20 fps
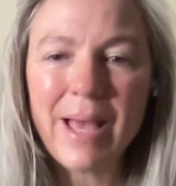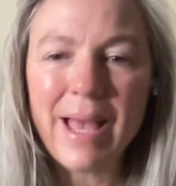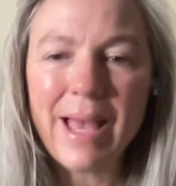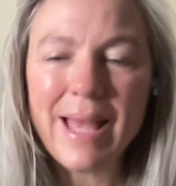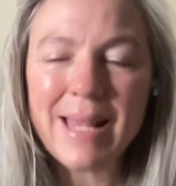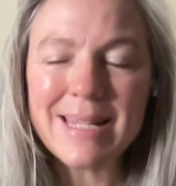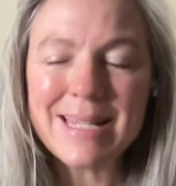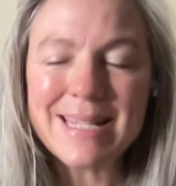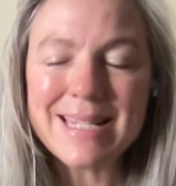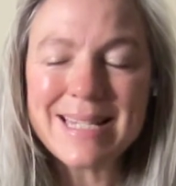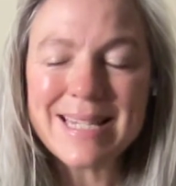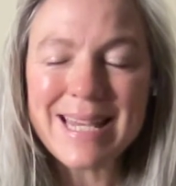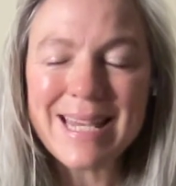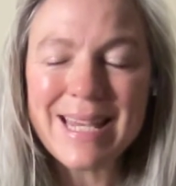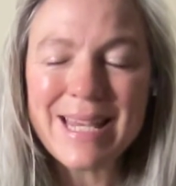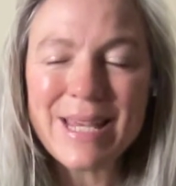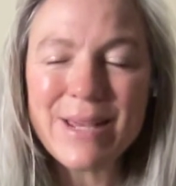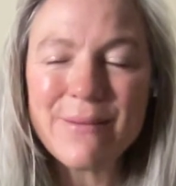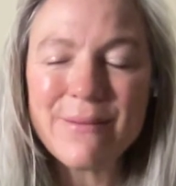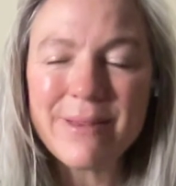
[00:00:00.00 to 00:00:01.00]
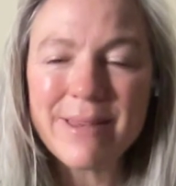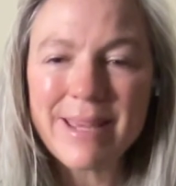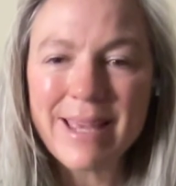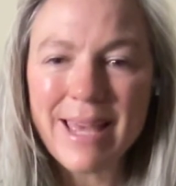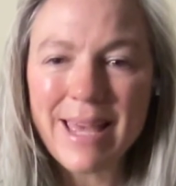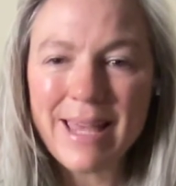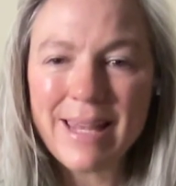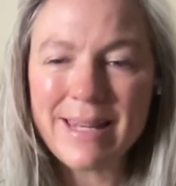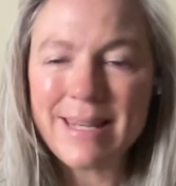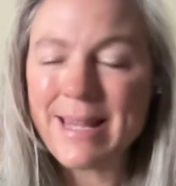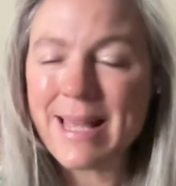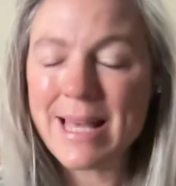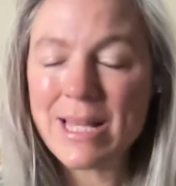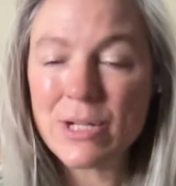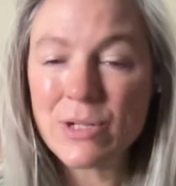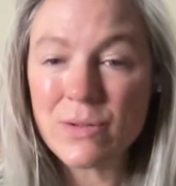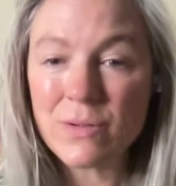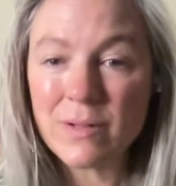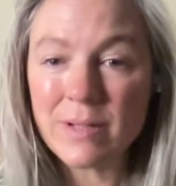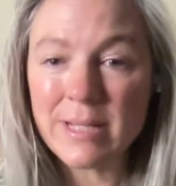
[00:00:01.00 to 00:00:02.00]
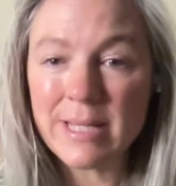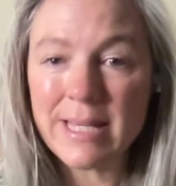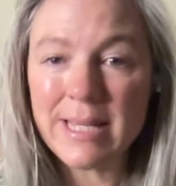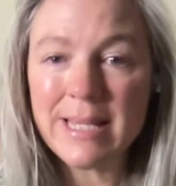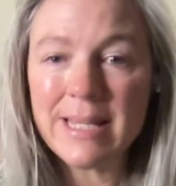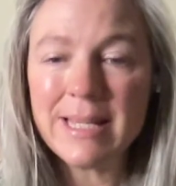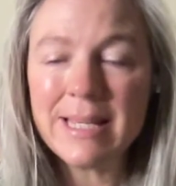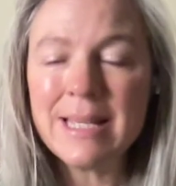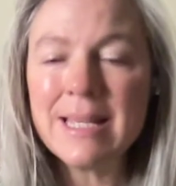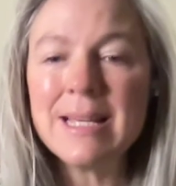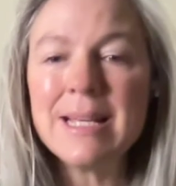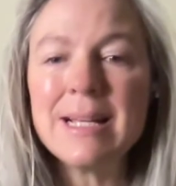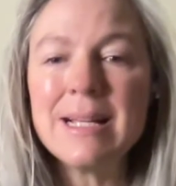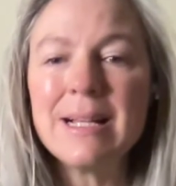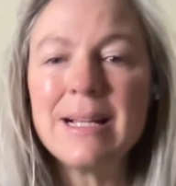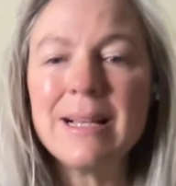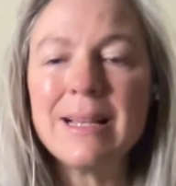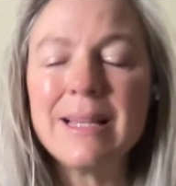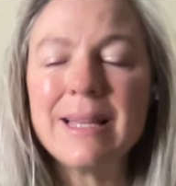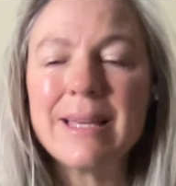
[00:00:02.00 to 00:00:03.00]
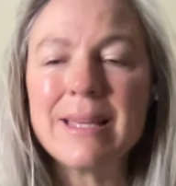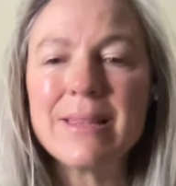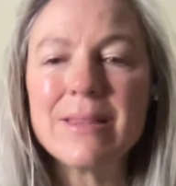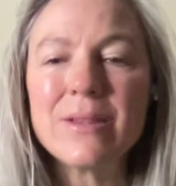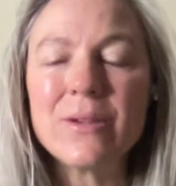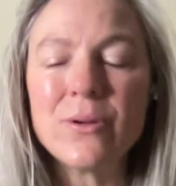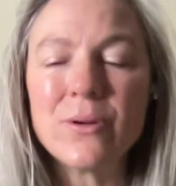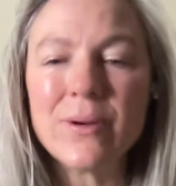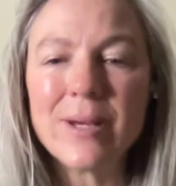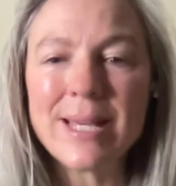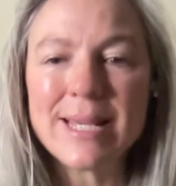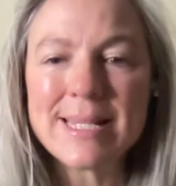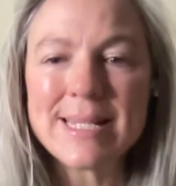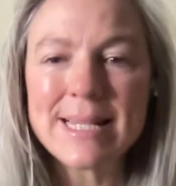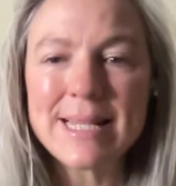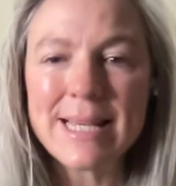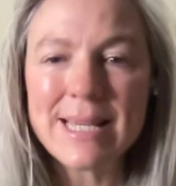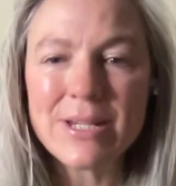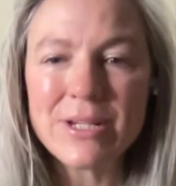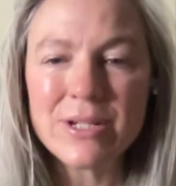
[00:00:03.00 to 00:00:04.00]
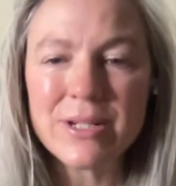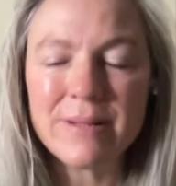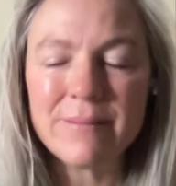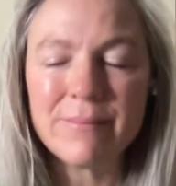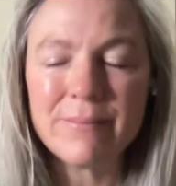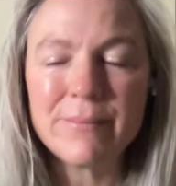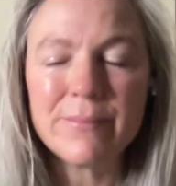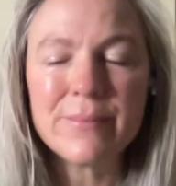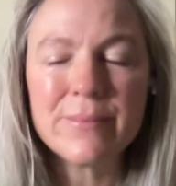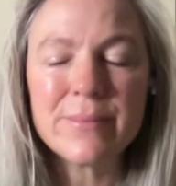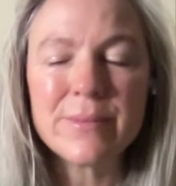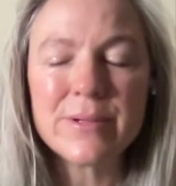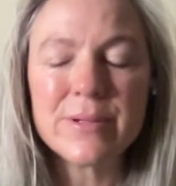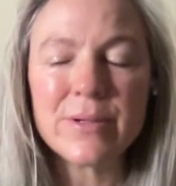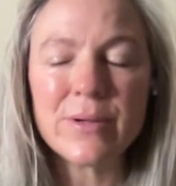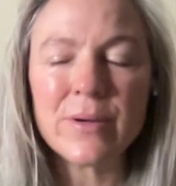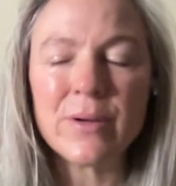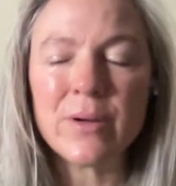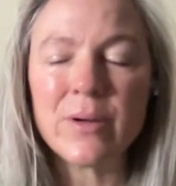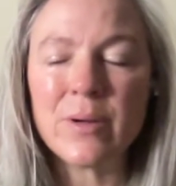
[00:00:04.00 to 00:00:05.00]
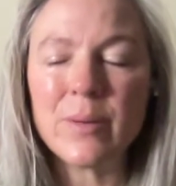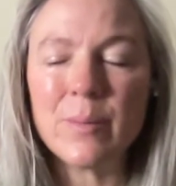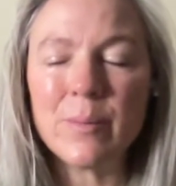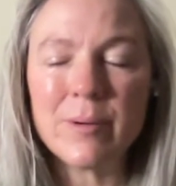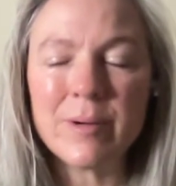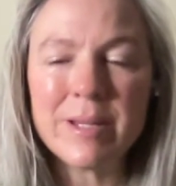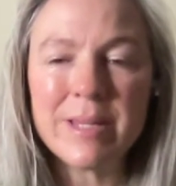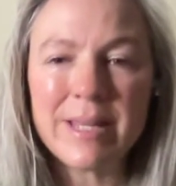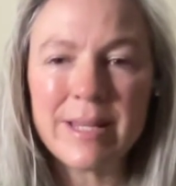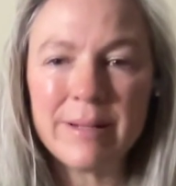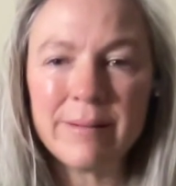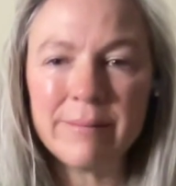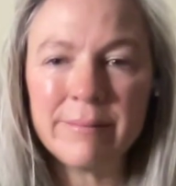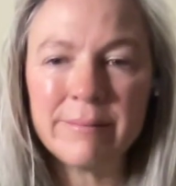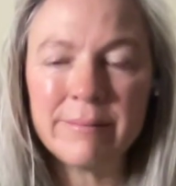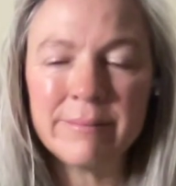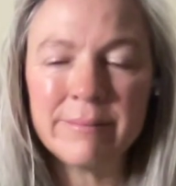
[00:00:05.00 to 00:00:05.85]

and see if you can naturally lengthen your exhalation. So breathe in,